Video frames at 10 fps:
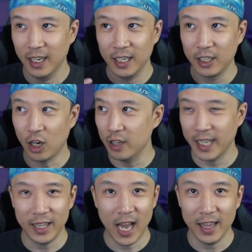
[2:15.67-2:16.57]
cards
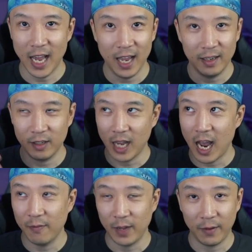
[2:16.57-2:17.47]
like that
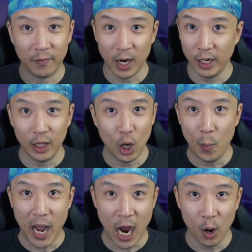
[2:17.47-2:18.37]
have like very low
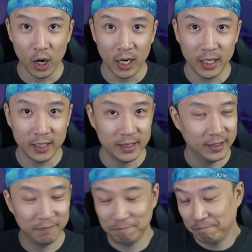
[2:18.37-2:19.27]
power,
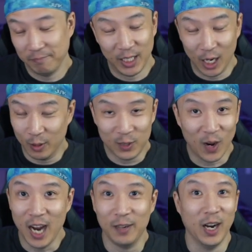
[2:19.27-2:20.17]
it's
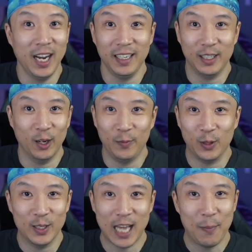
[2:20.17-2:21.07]
fine, right? If you
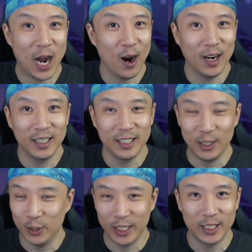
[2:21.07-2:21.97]
lose that power,
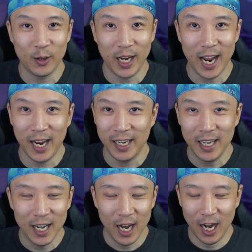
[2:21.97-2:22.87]
usually it's okay.
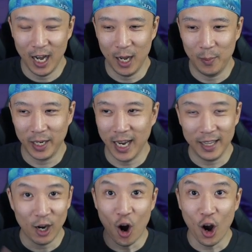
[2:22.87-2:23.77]
But again,
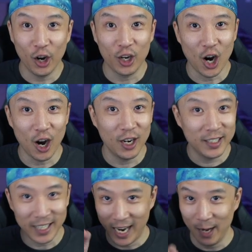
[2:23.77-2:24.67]
there are cards
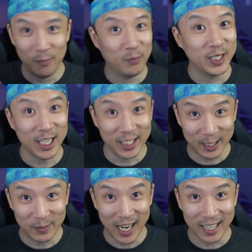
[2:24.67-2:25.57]
and potentially some
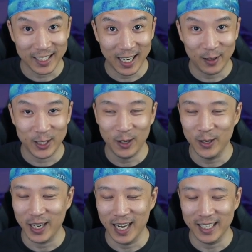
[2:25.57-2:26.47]
decks that I'll show you
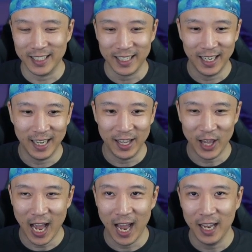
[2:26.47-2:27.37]
guys
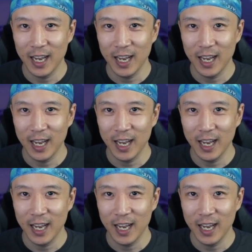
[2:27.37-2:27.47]
that